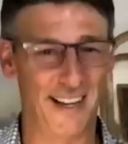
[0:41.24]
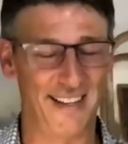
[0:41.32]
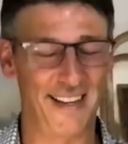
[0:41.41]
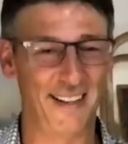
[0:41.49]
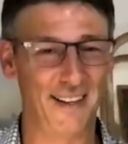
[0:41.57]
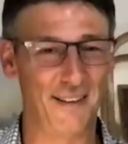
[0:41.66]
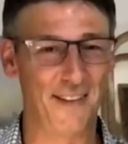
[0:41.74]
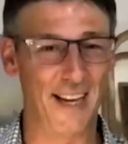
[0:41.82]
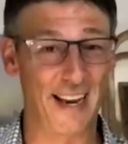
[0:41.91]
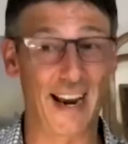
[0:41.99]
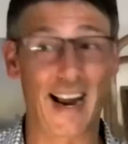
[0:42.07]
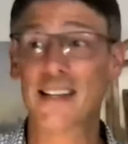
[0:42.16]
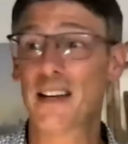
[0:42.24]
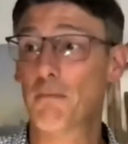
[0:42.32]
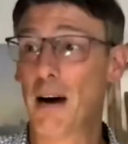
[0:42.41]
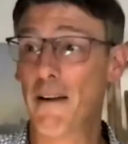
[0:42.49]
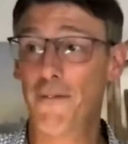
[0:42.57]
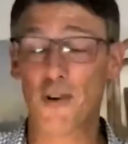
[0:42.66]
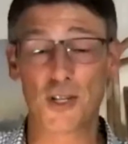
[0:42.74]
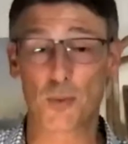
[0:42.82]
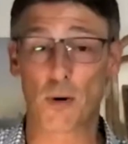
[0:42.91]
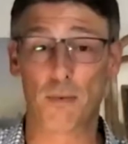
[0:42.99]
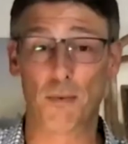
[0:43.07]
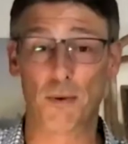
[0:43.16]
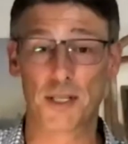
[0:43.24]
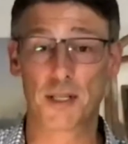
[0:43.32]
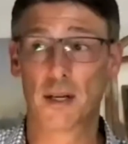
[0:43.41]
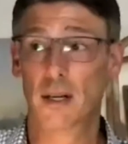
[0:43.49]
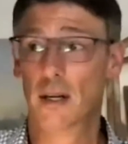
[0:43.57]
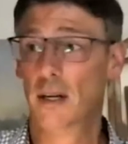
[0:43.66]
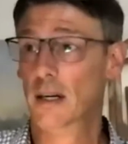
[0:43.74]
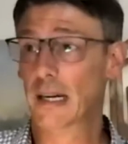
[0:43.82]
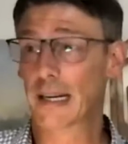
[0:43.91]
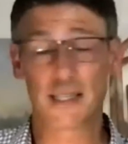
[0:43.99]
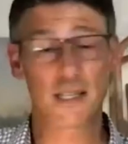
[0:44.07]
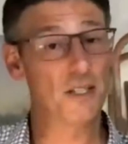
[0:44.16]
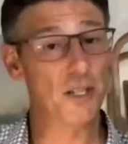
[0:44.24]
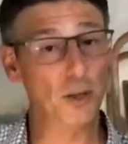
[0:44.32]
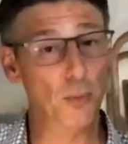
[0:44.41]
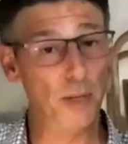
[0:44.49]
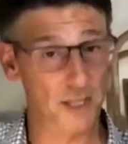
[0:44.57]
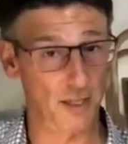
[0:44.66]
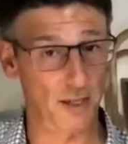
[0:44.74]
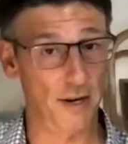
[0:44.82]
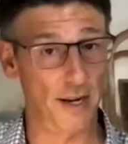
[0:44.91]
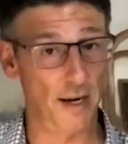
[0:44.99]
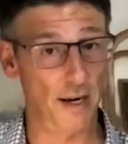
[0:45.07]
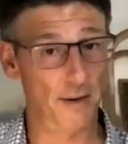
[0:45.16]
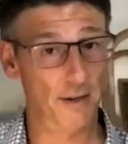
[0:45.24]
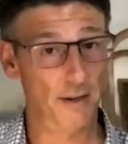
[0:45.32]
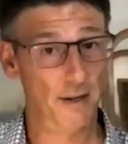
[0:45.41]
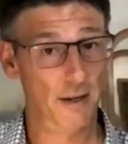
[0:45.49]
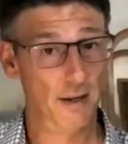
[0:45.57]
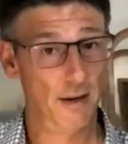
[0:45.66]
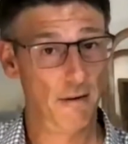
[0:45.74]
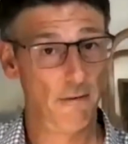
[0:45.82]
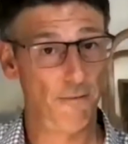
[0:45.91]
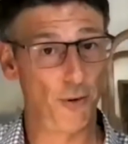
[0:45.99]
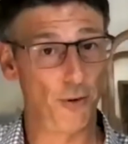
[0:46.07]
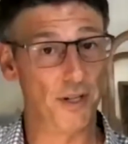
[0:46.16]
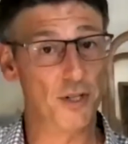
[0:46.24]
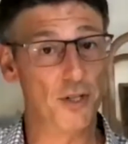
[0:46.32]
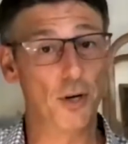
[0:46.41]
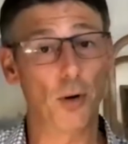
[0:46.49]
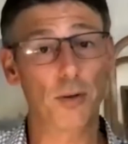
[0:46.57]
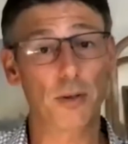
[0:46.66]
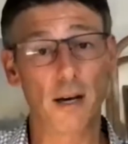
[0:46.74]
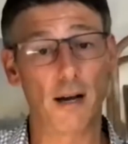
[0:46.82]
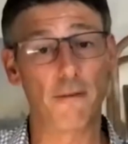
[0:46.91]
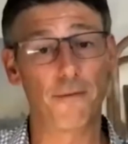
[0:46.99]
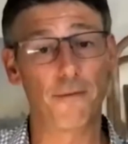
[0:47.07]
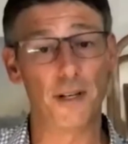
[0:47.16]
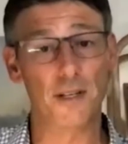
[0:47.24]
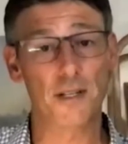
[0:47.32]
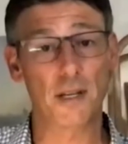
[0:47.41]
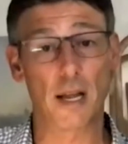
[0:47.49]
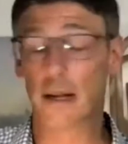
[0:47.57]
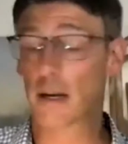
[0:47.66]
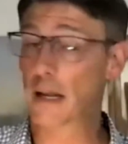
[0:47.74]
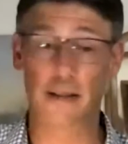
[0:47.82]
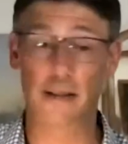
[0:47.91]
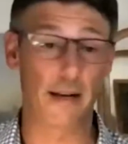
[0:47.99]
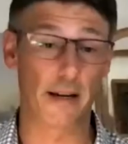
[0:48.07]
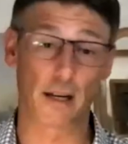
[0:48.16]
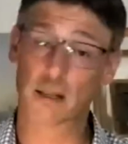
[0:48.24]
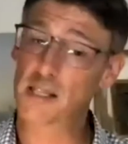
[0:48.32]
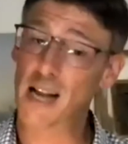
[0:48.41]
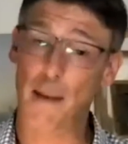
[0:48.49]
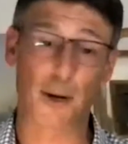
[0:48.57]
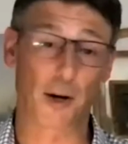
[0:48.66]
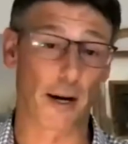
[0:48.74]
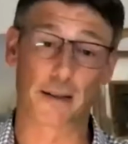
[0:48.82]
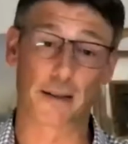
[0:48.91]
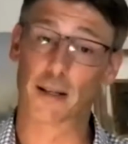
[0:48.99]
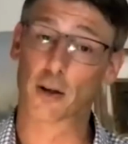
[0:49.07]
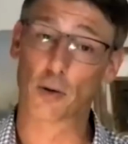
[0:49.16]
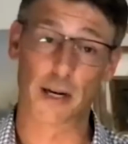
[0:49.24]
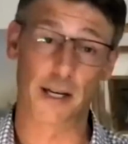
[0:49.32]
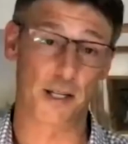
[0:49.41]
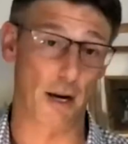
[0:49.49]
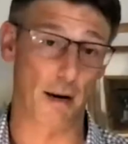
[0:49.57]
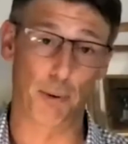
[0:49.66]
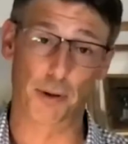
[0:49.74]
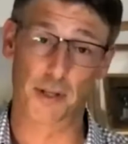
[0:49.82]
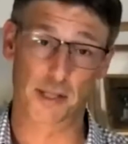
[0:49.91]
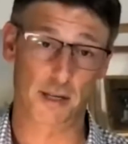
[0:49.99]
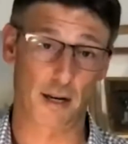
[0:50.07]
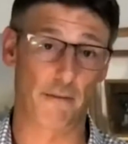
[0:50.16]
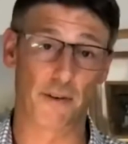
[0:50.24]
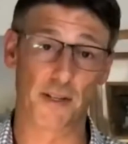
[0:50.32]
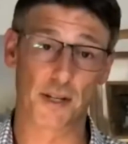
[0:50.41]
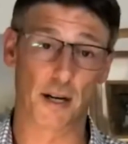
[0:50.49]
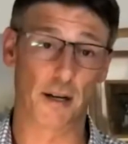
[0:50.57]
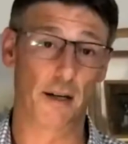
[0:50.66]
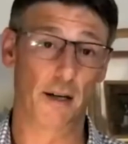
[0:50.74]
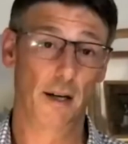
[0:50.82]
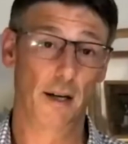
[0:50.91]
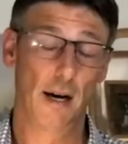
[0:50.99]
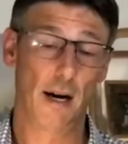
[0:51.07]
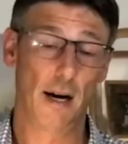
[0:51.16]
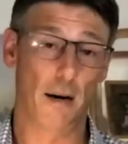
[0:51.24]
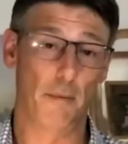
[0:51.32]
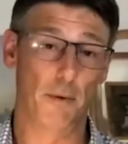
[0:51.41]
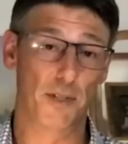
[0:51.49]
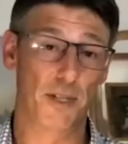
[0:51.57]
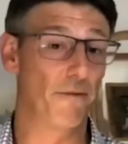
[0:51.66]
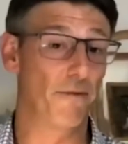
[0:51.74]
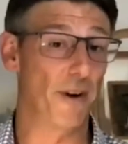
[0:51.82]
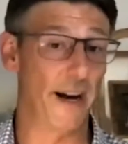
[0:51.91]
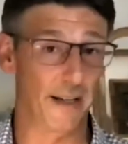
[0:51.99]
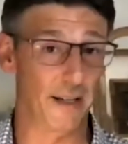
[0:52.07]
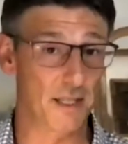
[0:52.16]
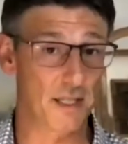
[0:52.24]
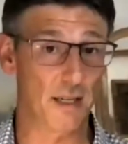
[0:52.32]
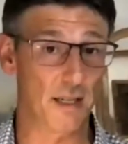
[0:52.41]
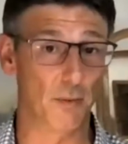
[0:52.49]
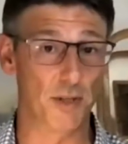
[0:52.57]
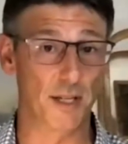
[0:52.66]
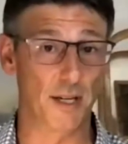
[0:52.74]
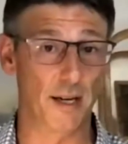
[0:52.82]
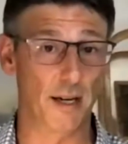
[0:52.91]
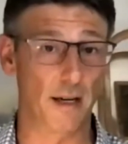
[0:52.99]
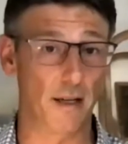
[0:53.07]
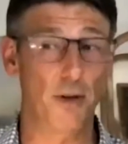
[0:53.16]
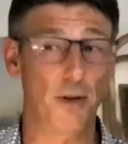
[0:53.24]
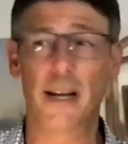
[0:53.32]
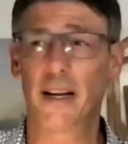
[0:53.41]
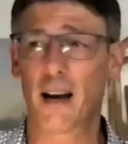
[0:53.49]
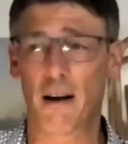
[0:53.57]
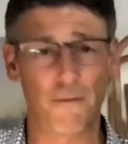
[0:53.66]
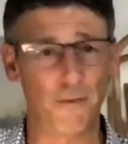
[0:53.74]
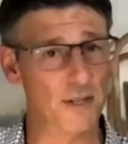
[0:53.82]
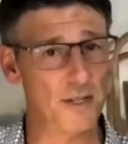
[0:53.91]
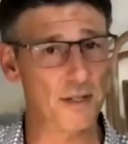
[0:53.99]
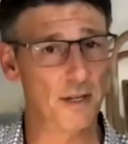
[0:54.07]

I love that. And I did, my first one was, I guess it's 2 weeks ago now, for the Jolt Conference, and they did it. Snappy Kraken did a great job putting this conference on. It was in Vegas. It was a 2-day conference.